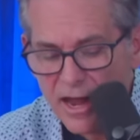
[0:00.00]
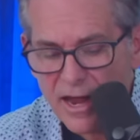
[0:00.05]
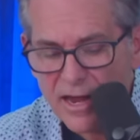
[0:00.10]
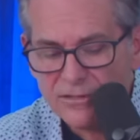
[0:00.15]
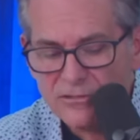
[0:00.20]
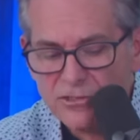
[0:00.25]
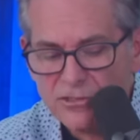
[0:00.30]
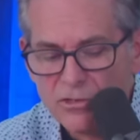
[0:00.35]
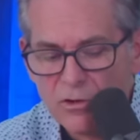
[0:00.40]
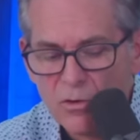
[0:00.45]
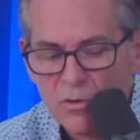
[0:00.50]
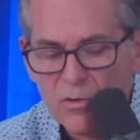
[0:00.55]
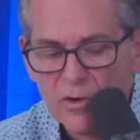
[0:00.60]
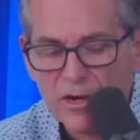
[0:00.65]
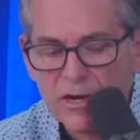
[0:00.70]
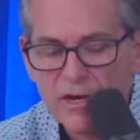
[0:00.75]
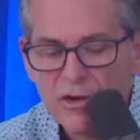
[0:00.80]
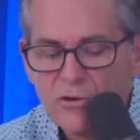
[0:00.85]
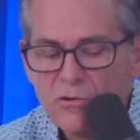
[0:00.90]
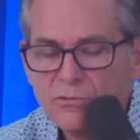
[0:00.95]
And so
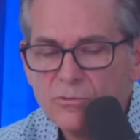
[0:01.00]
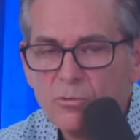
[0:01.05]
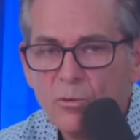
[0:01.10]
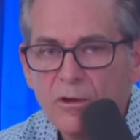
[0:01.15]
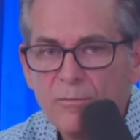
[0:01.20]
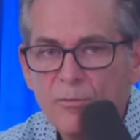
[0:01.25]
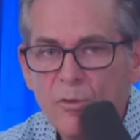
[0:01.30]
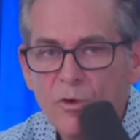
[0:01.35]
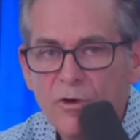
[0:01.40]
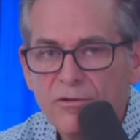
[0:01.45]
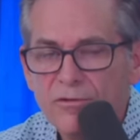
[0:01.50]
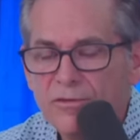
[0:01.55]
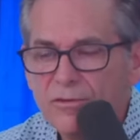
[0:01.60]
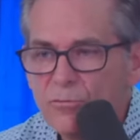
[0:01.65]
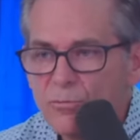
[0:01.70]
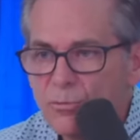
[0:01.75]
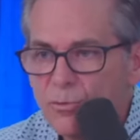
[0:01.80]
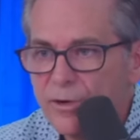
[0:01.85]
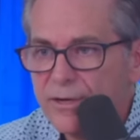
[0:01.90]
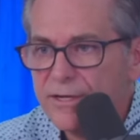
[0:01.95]
here's one more
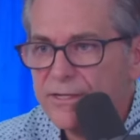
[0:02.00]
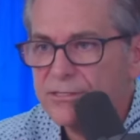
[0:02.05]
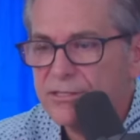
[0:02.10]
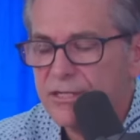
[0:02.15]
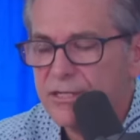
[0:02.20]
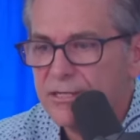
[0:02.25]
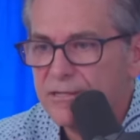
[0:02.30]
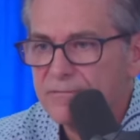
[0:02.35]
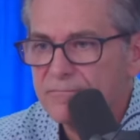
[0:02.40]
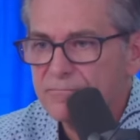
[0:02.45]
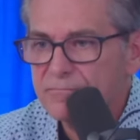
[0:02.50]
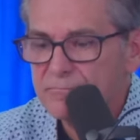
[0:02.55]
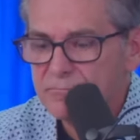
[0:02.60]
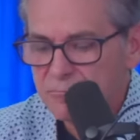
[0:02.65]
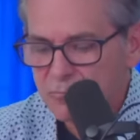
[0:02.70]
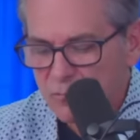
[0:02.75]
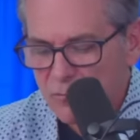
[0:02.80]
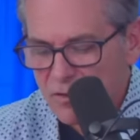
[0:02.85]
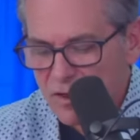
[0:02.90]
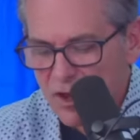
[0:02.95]
reason.
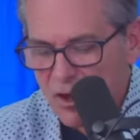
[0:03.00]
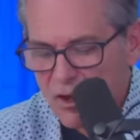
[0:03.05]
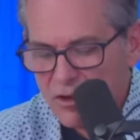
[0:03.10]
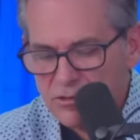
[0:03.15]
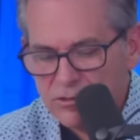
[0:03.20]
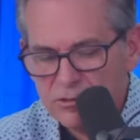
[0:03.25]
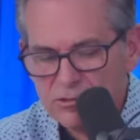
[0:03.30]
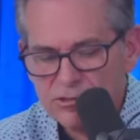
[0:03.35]
So